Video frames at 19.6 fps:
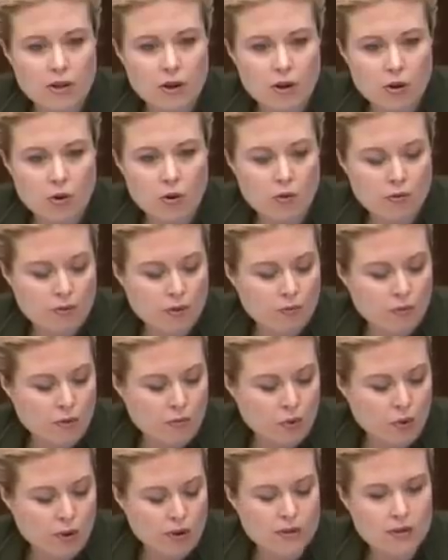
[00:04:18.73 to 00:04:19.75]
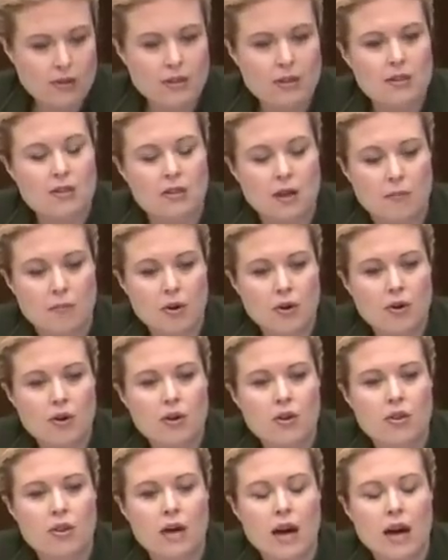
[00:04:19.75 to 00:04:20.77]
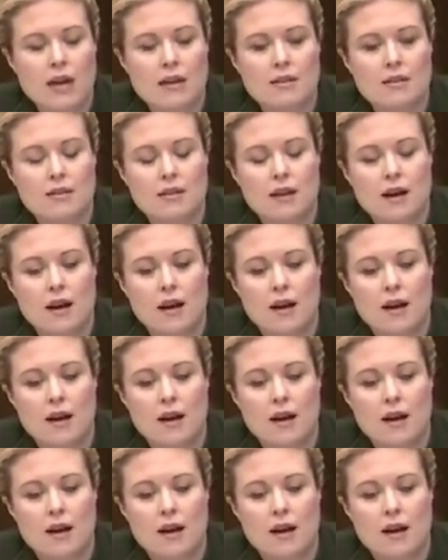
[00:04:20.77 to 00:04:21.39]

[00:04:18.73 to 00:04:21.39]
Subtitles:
know from reports this summer that